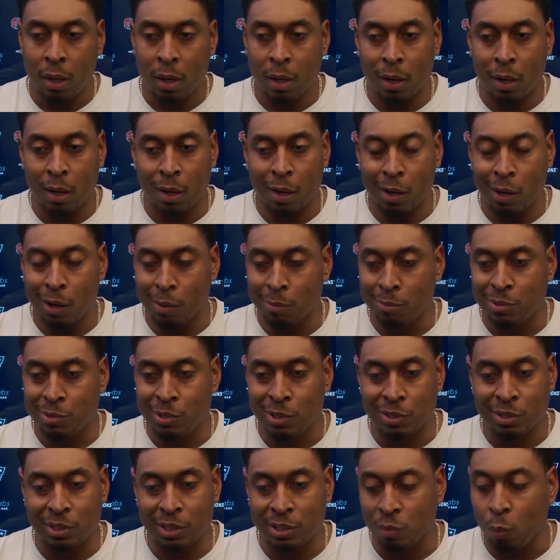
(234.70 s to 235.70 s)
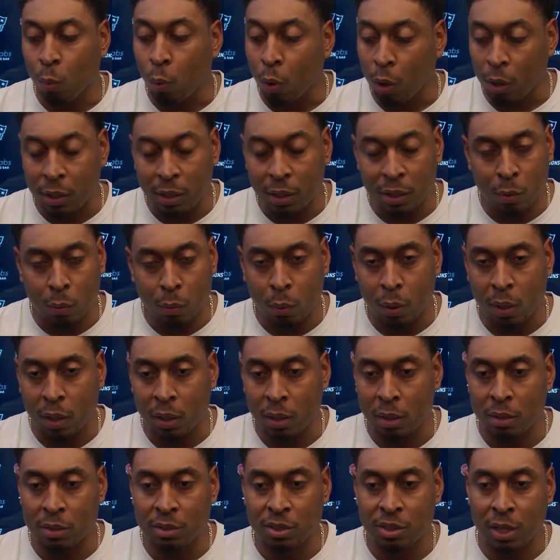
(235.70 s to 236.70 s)
um, to just working a
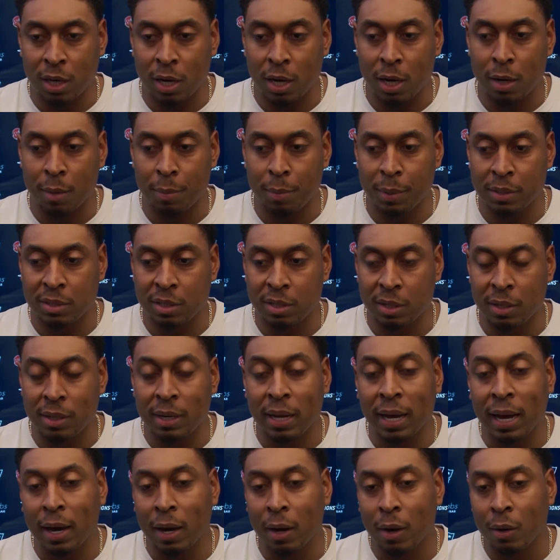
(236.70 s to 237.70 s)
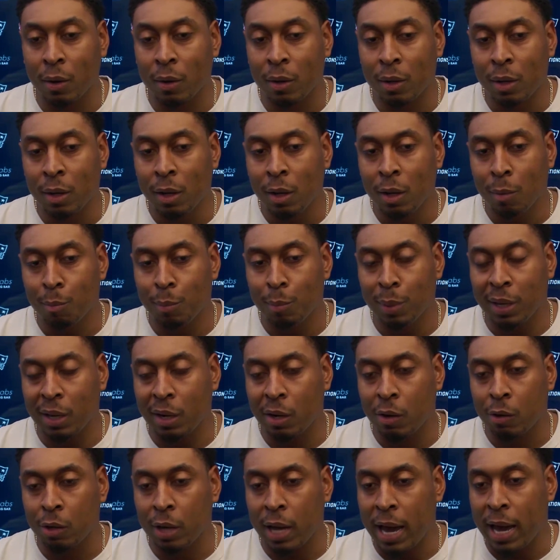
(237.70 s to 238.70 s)
regular job and to now being
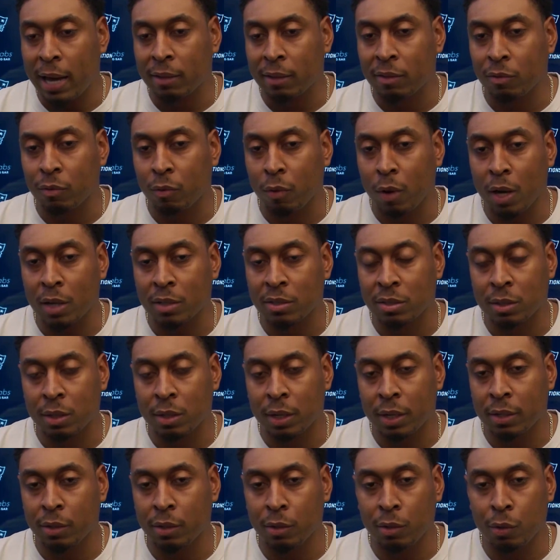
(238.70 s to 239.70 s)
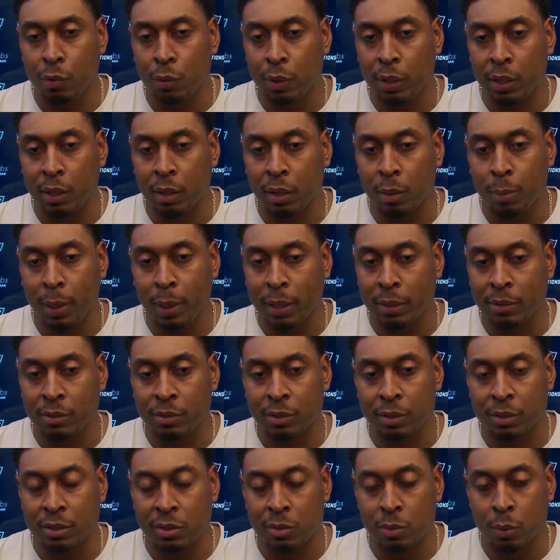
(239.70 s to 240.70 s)
on the active roster at the New England
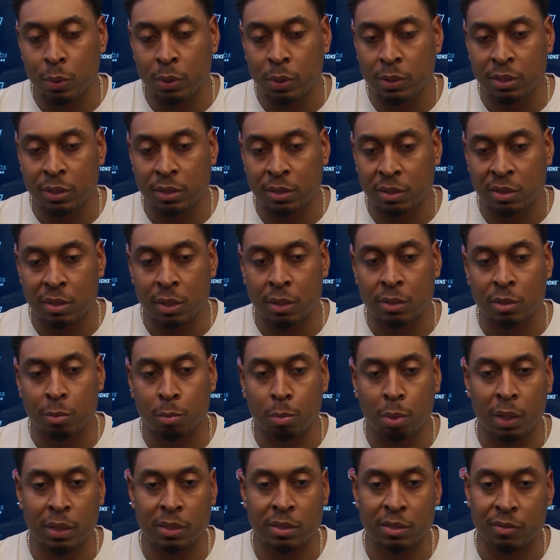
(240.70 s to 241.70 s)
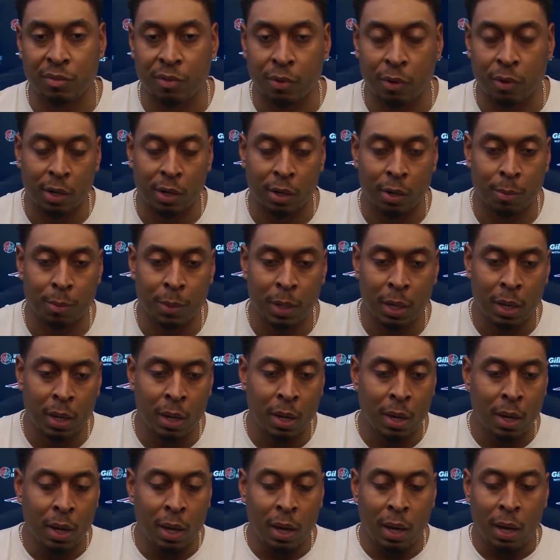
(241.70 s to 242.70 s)
Patriots, which is such a blessing him.
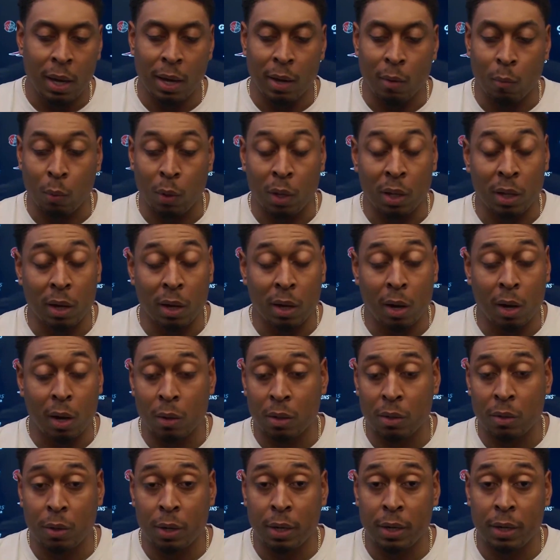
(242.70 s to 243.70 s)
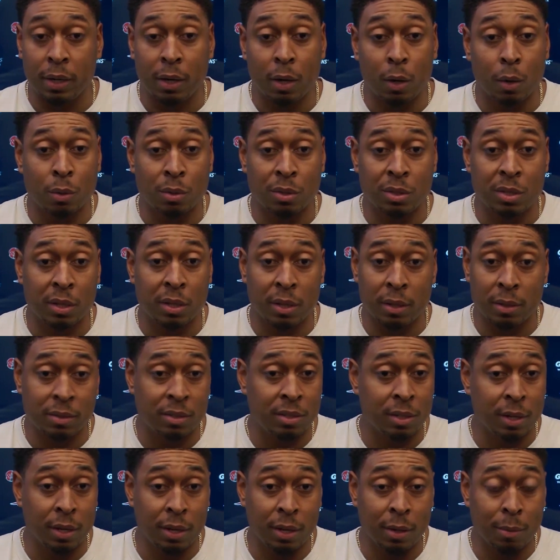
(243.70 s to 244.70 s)
And really, all the credit goes to,
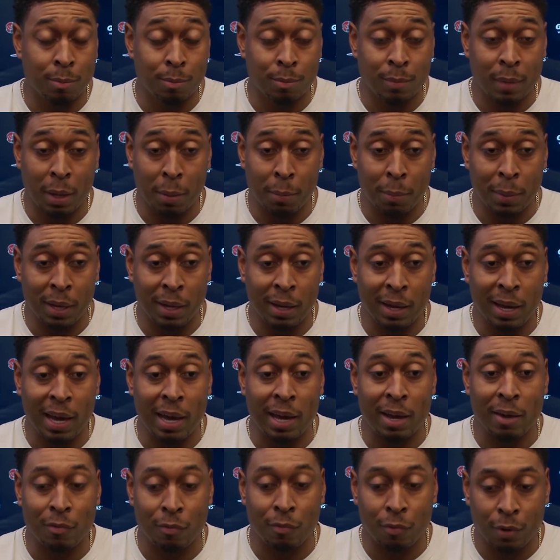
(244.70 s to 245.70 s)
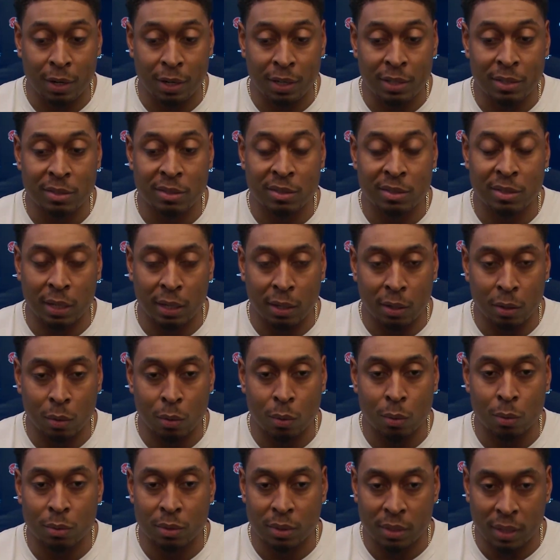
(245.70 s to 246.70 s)
to him. I mean, every
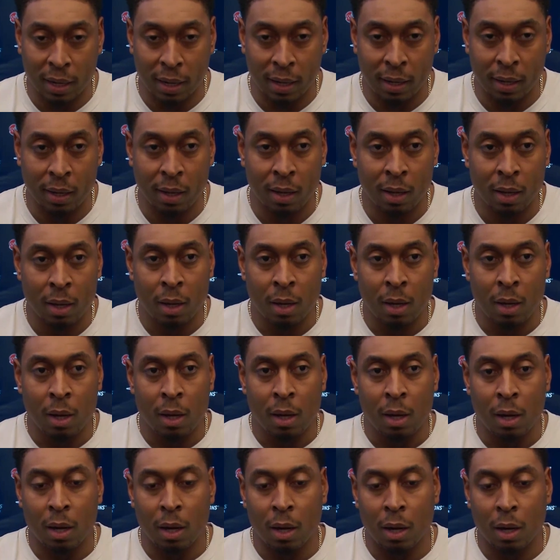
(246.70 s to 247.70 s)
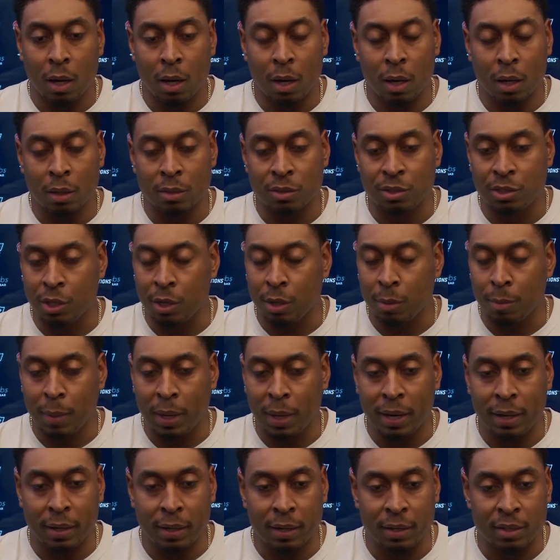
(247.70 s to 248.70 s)
single day, uh,
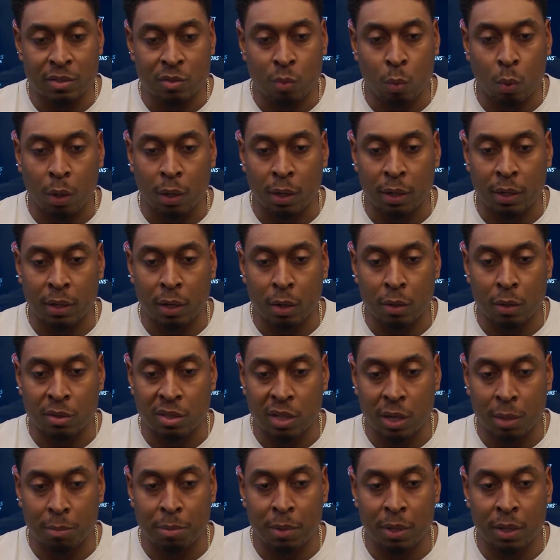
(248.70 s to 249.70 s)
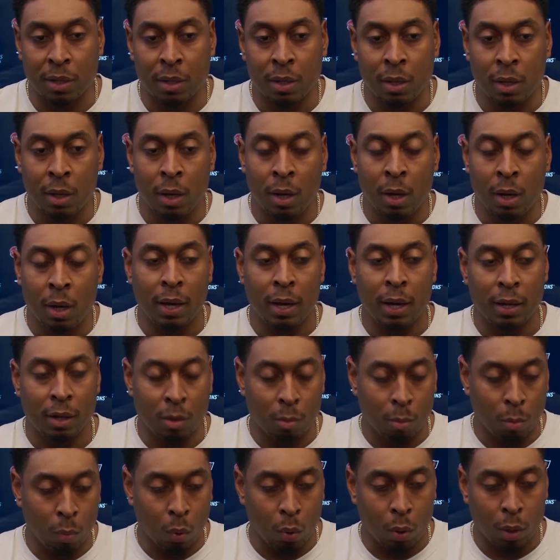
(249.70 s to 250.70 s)
Jeremiah is working on something in
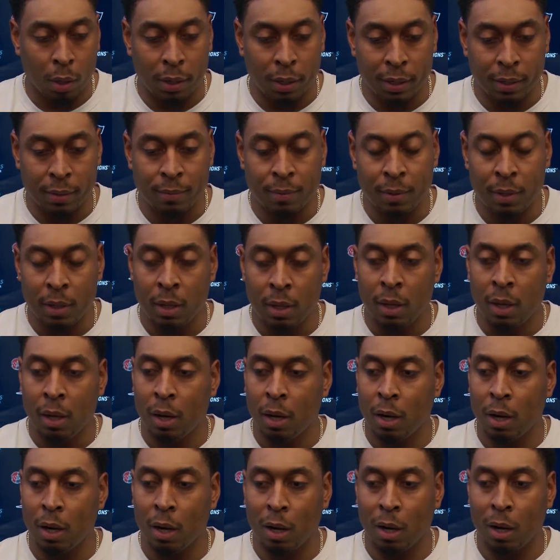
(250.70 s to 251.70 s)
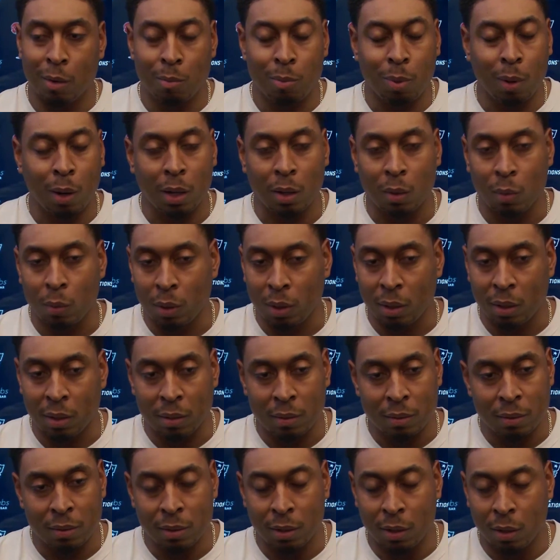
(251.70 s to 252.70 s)
the morning. Um, probably one of
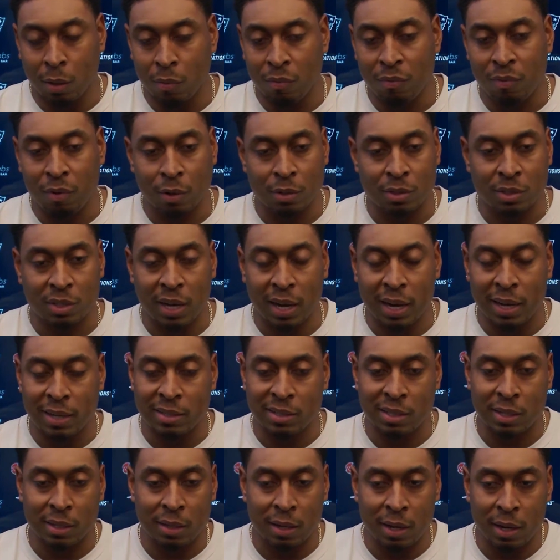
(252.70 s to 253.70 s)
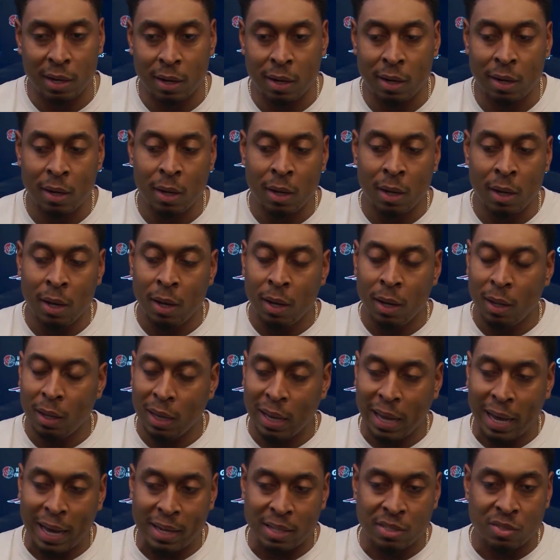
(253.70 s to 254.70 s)
the you know first guys in there,
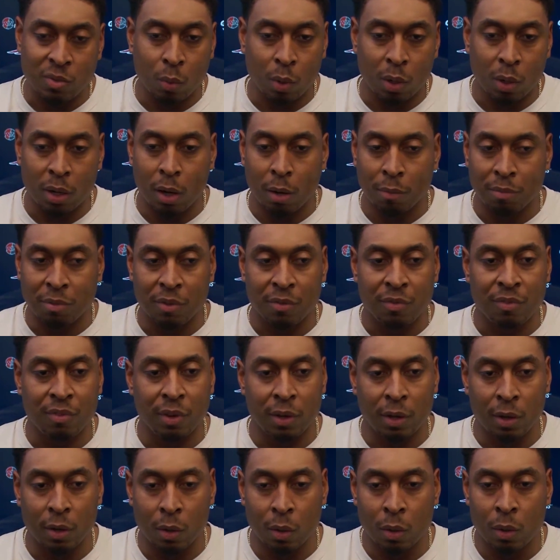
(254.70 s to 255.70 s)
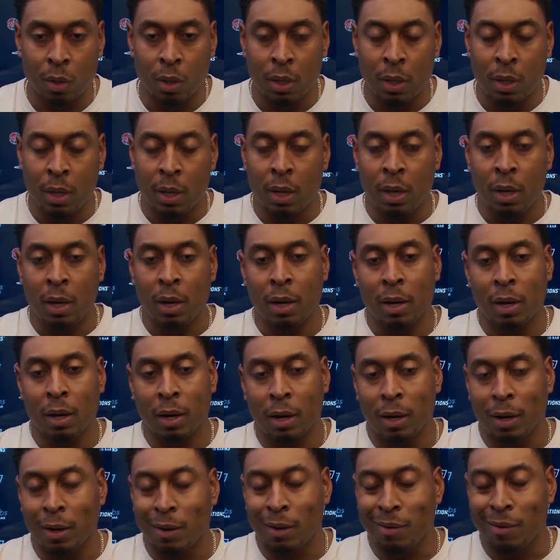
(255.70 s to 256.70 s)
last one off the field.
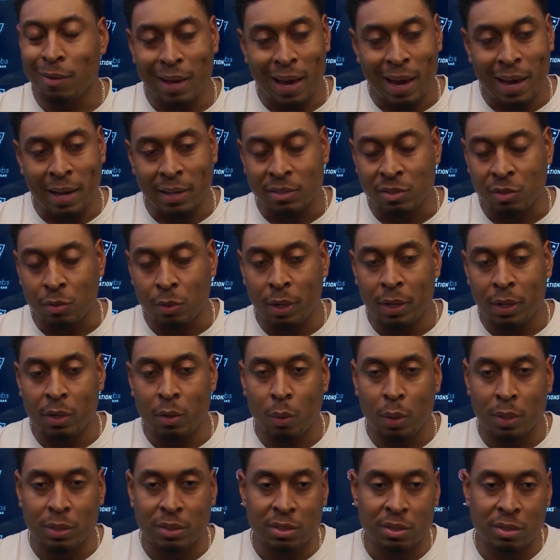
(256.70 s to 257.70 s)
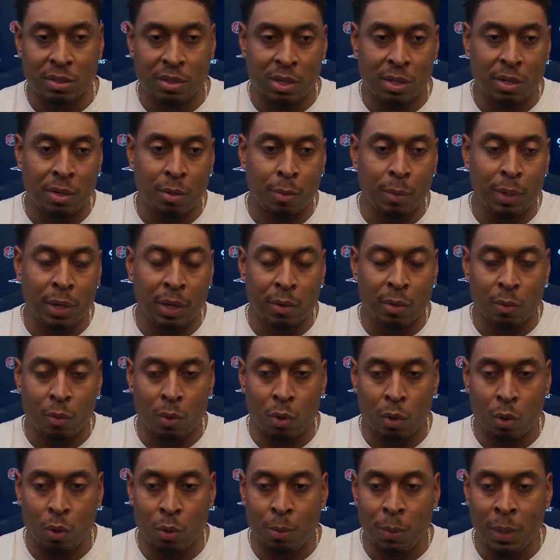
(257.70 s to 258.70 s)
Uh, asked great questions in the meeting
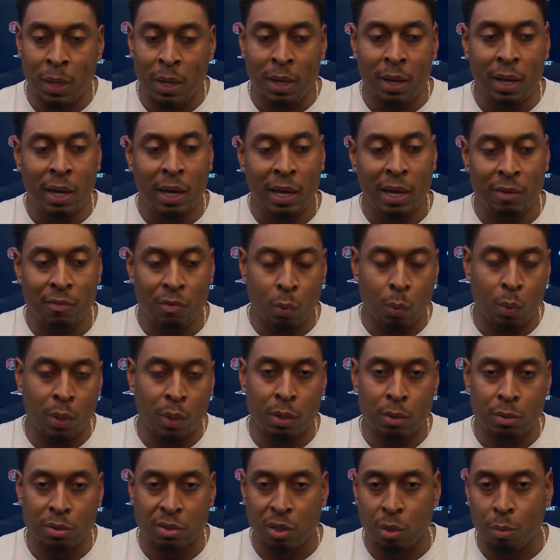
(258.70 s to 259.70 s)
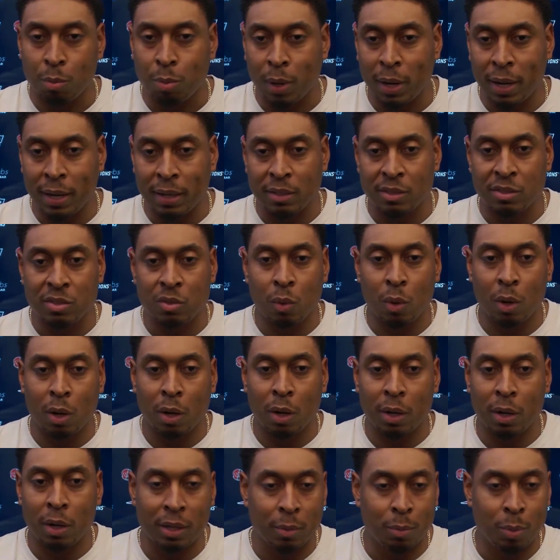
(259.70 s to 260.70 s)
room. Even when he was on practice
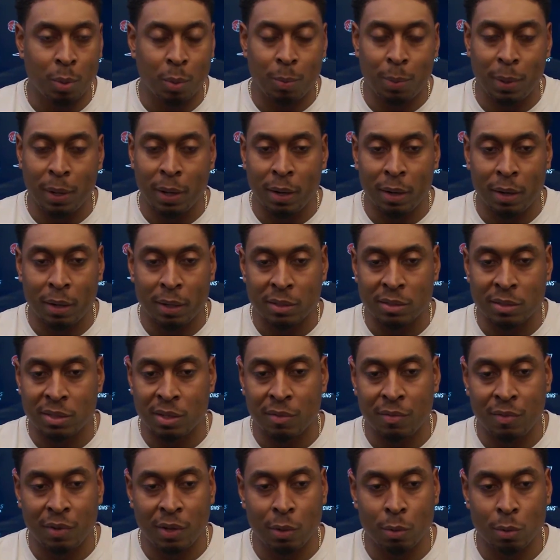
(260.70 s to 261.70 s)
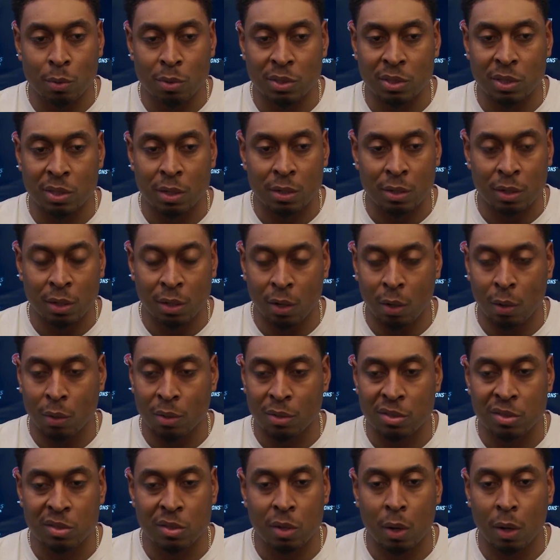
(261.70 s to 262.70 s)
squad, he prepared as if he was a you know
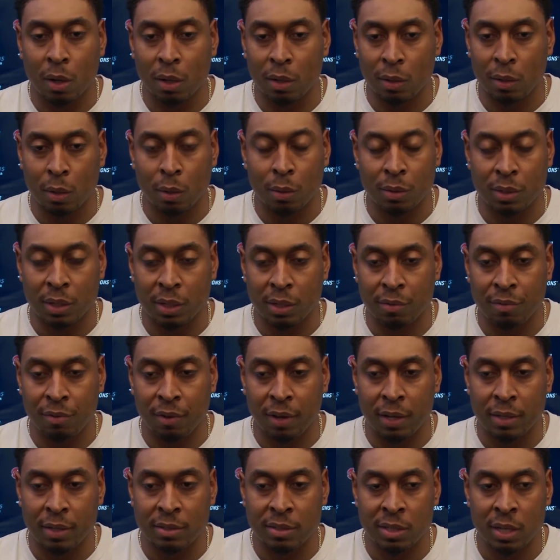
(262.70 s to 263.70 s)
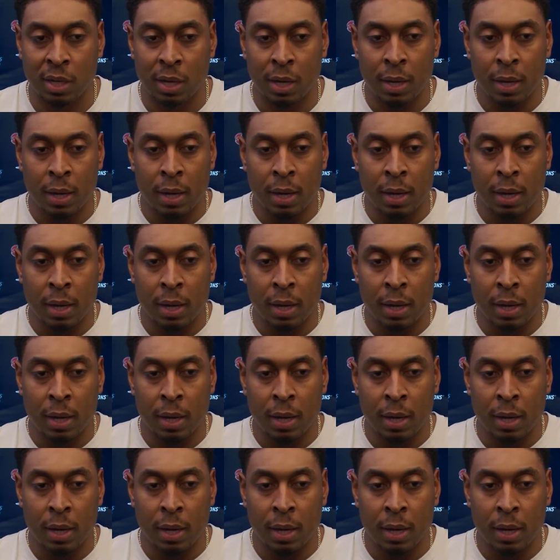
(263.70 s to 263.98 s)
a starter on defense.